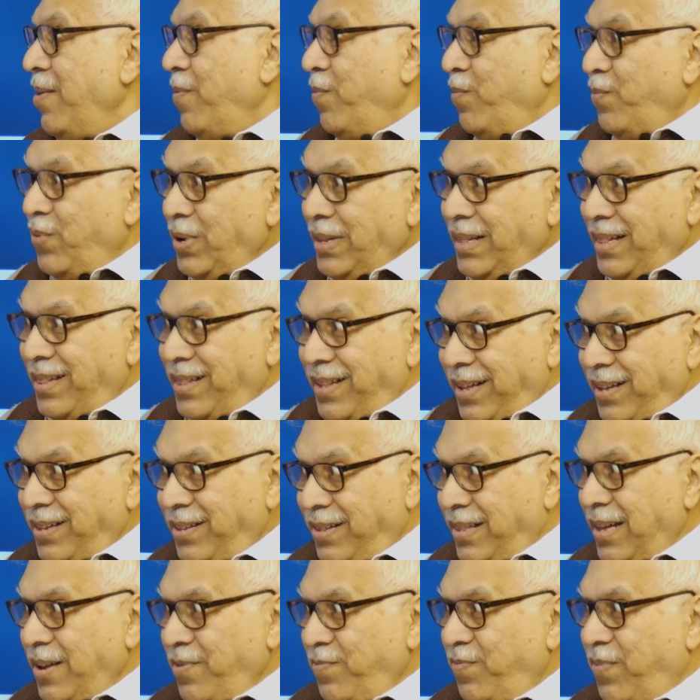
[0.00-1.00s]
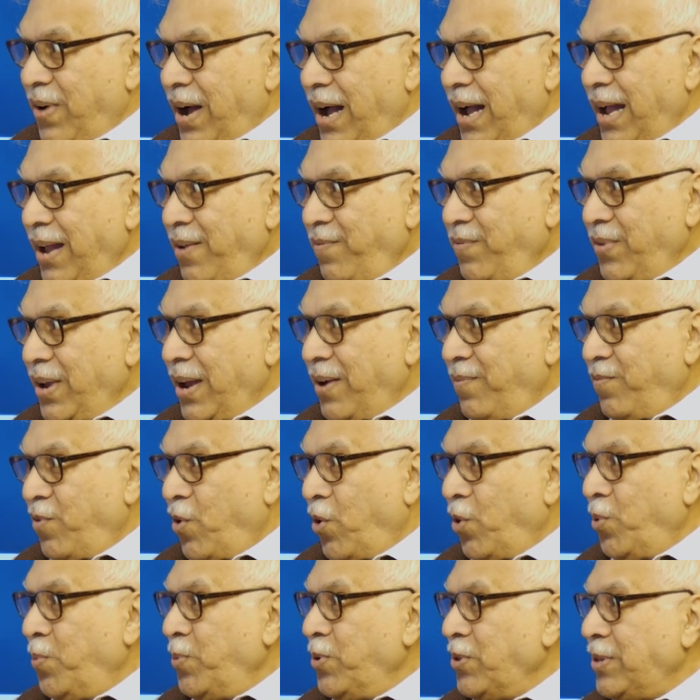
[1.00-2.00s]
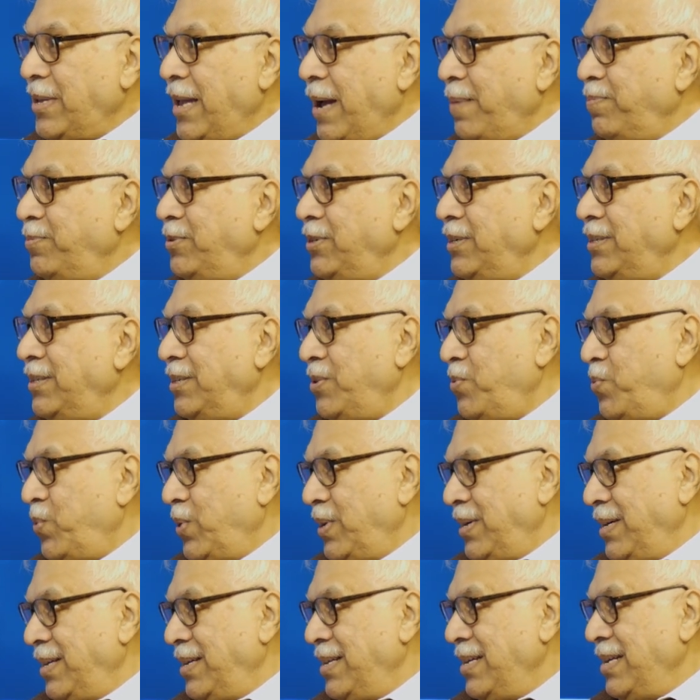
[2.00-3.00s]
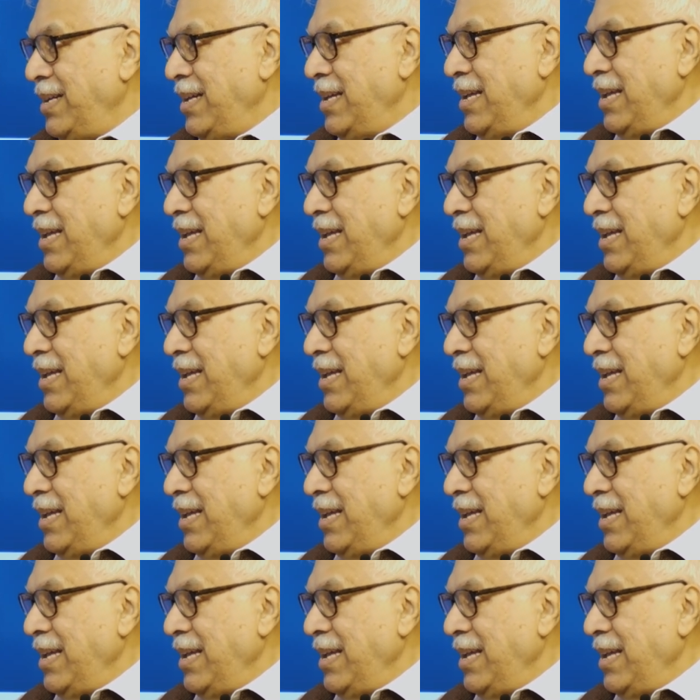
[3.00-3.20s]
With less than 5, we have almost captured the world.